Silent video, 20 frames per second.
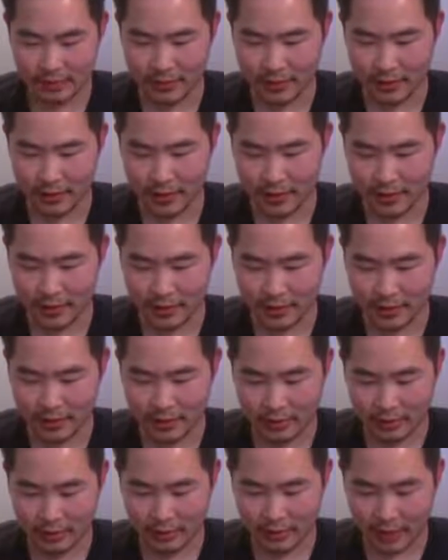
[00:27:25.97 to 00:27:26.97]

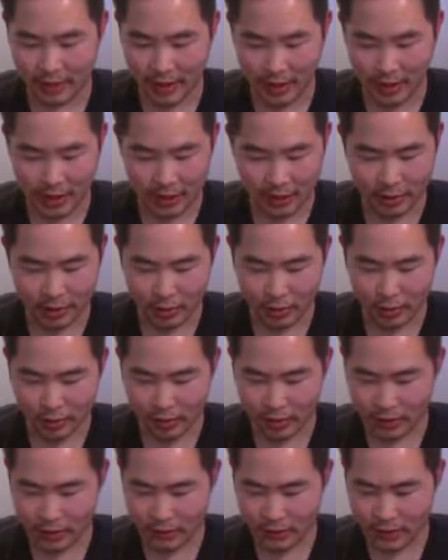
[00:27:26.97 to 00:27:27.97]
Okay, looks like I
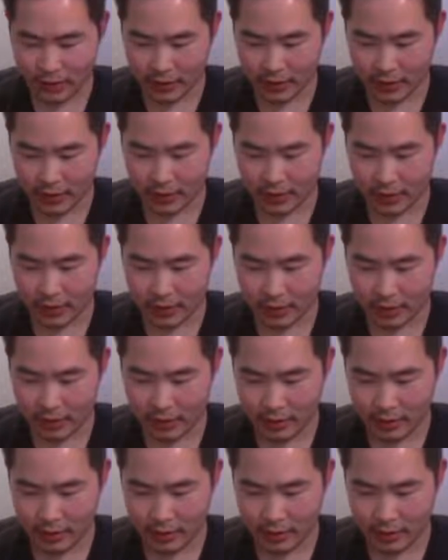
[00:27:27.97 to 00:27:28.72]
don't even...